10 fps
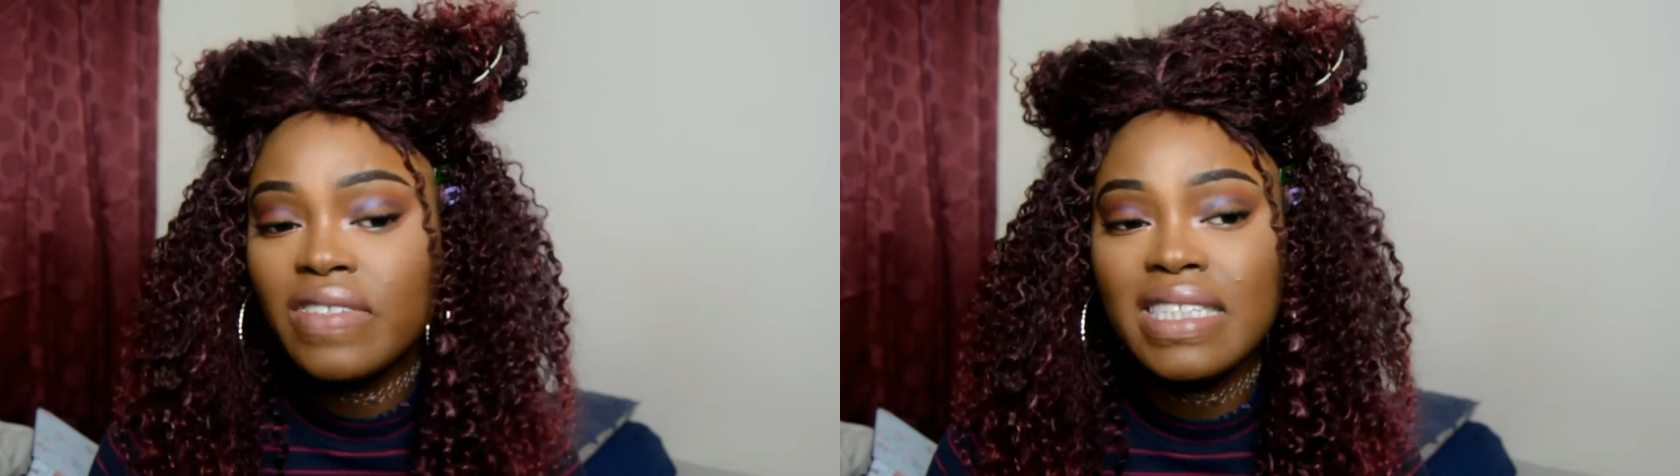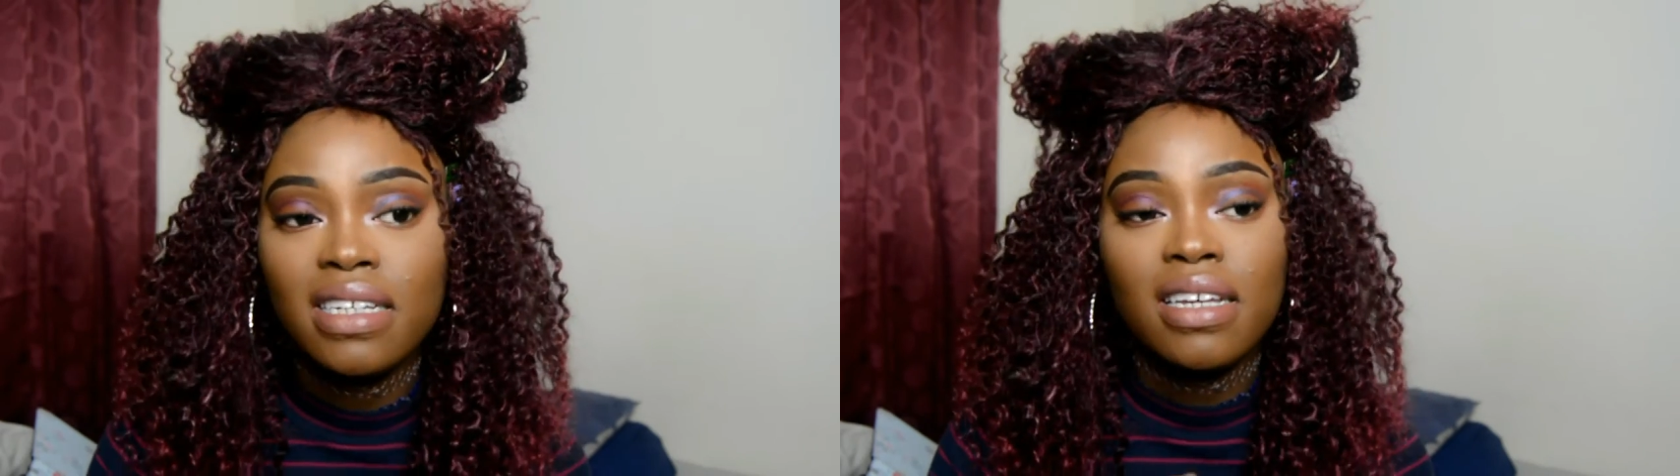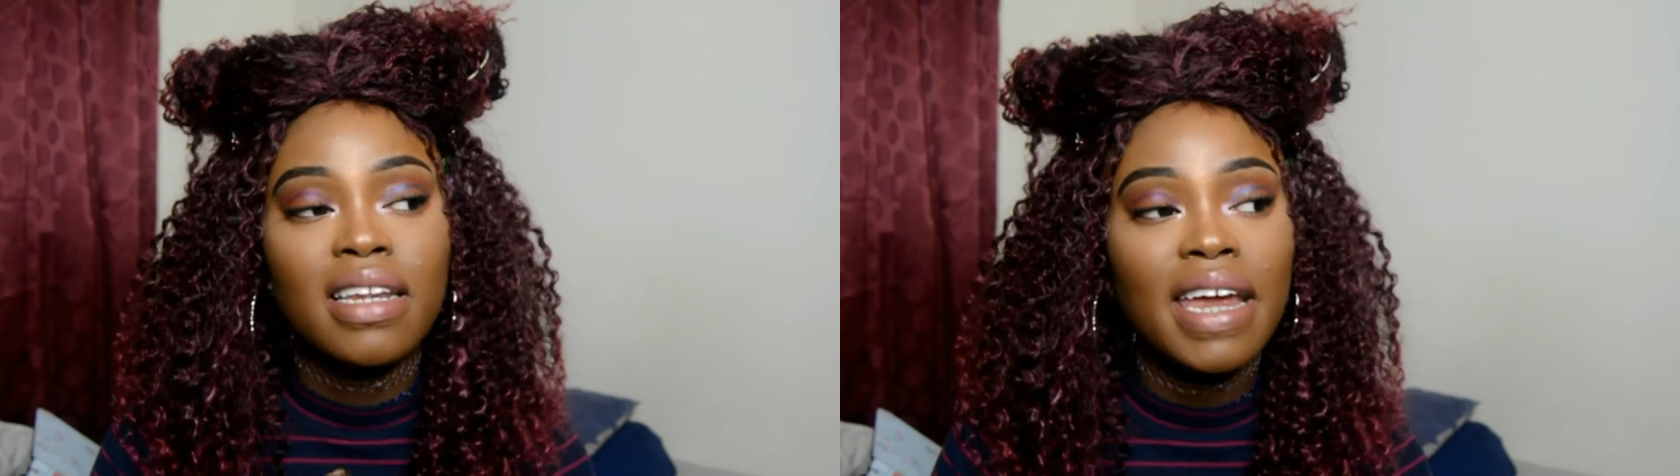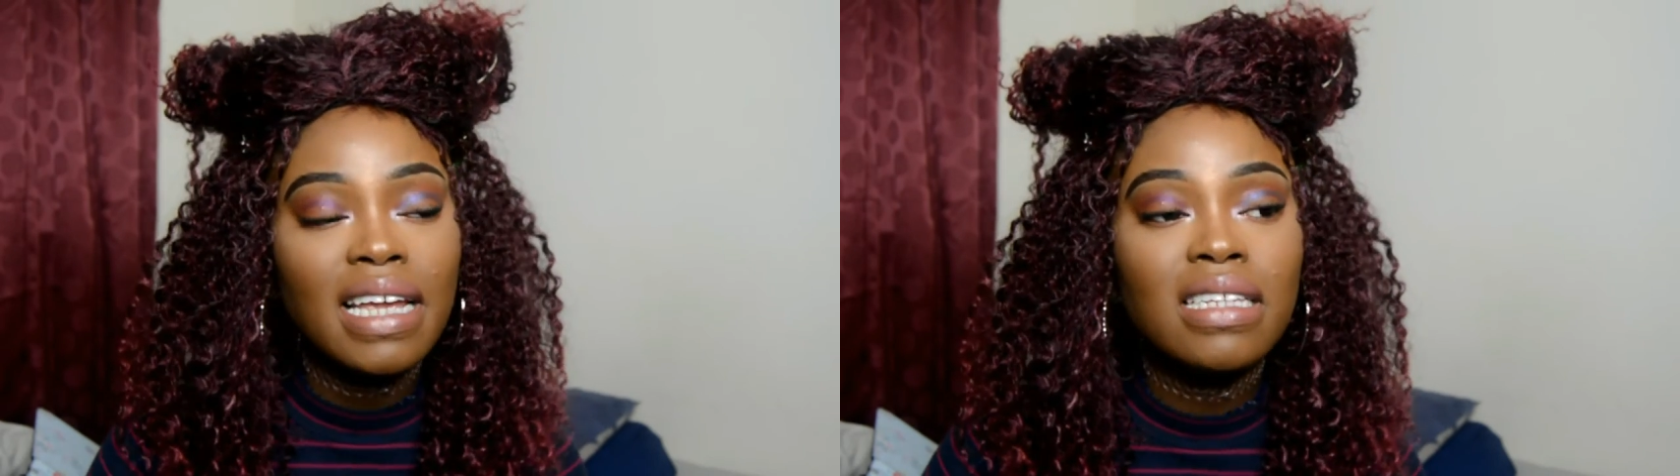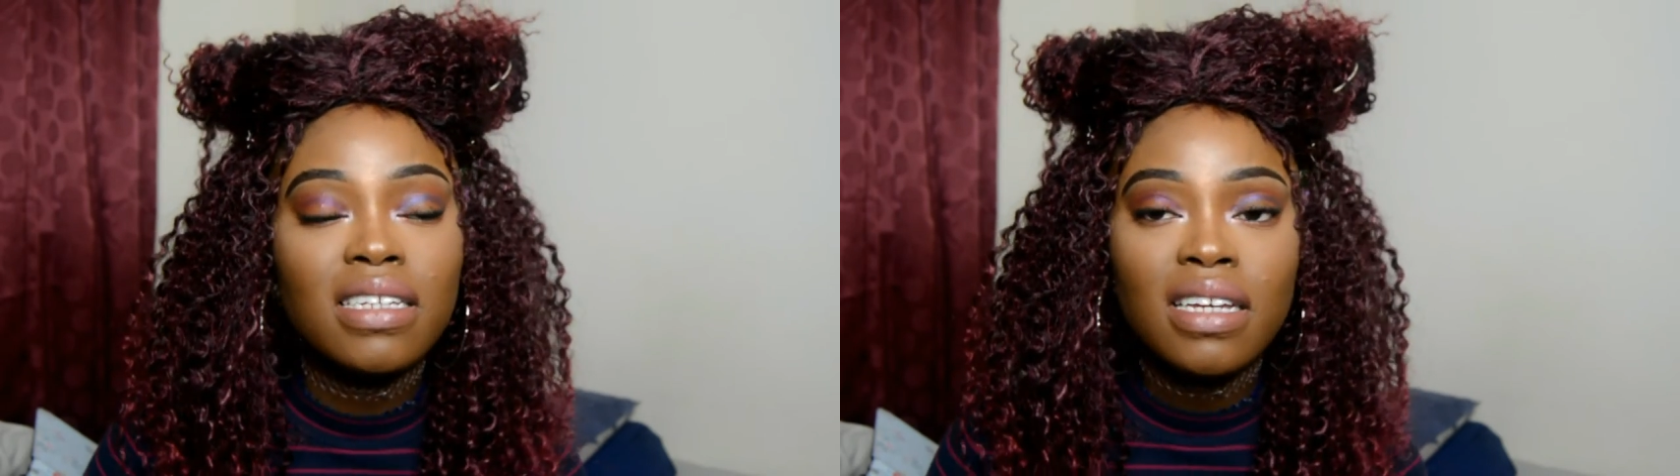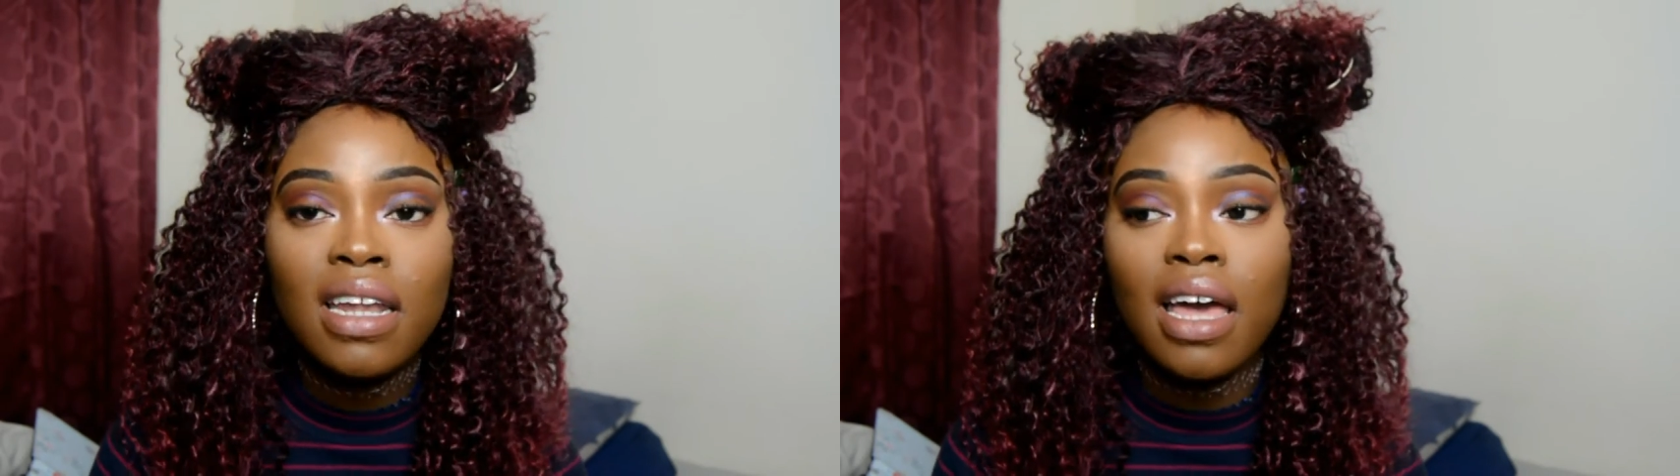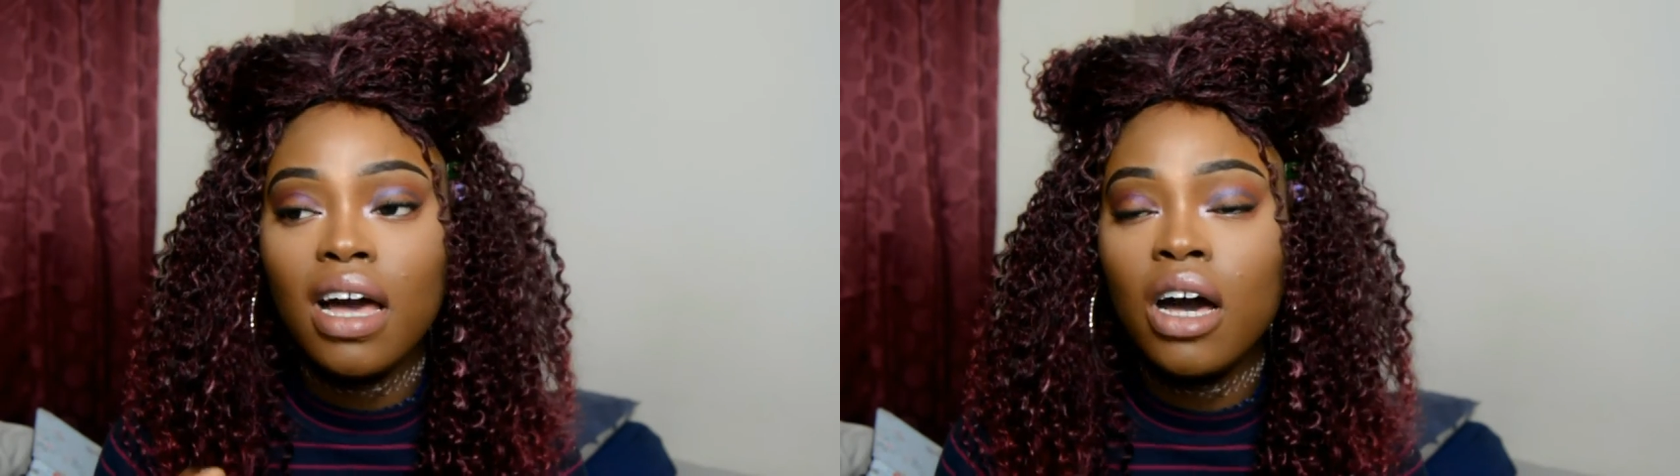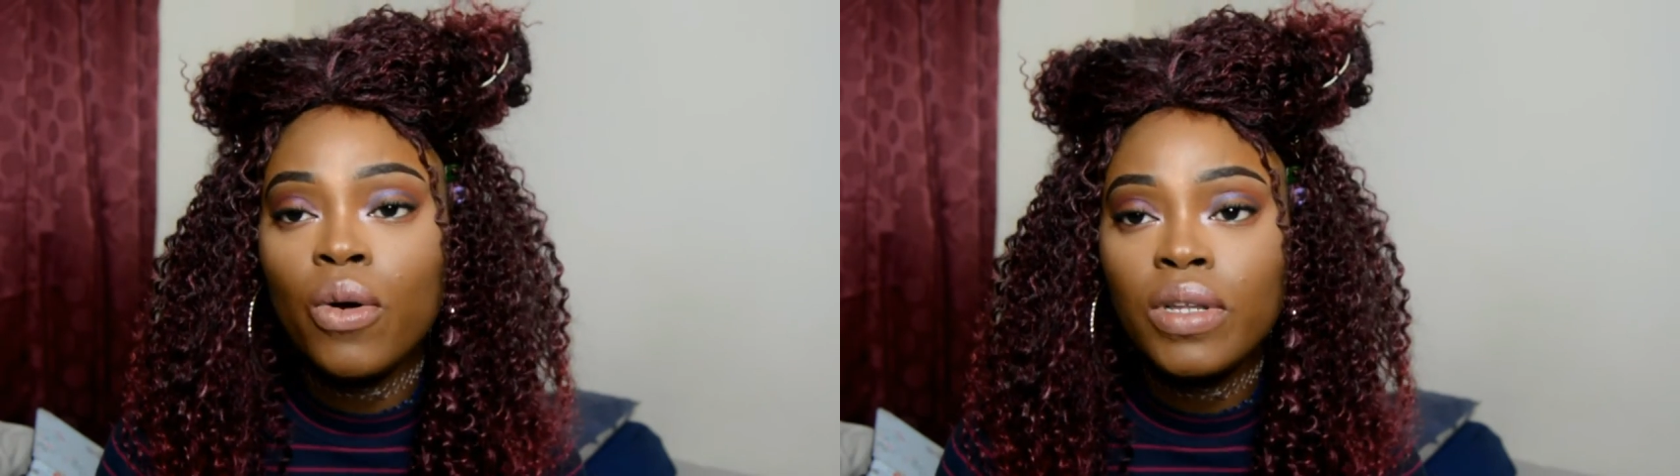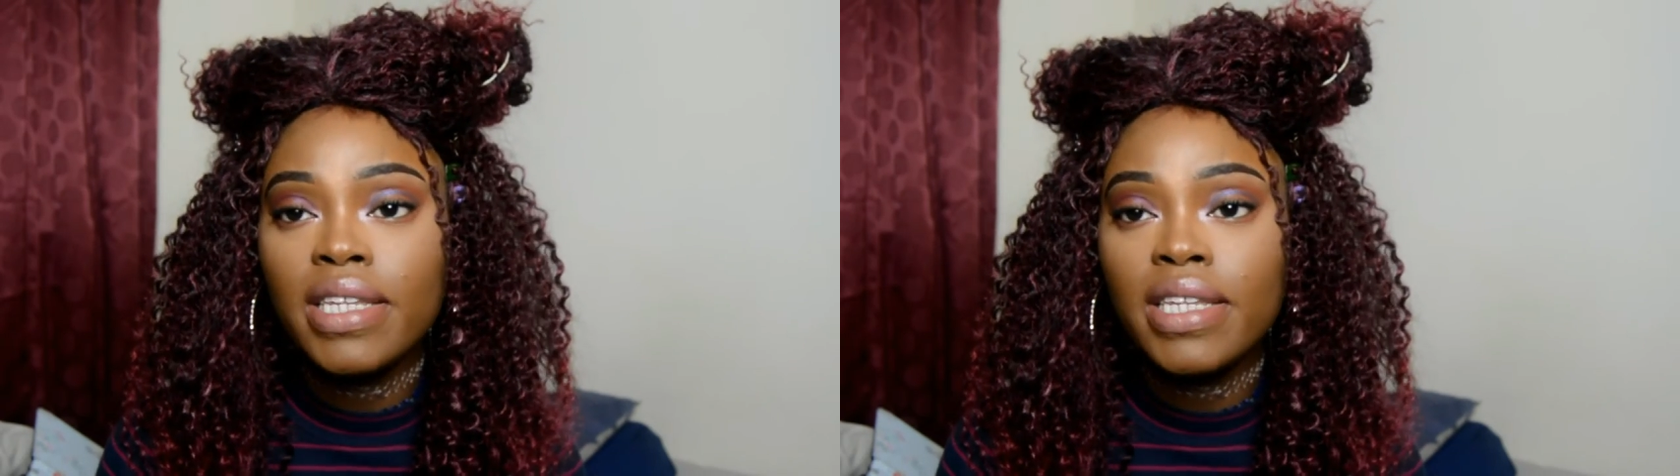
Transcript: 17 18 like